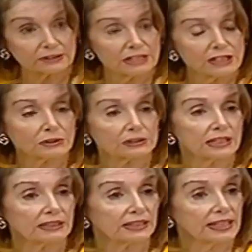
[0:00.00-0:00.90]
congressional
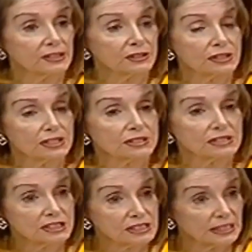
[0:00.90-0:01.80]
delegation
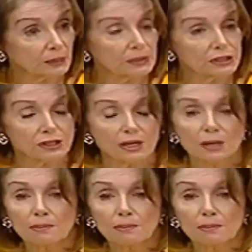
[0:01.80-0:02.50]
is distinguished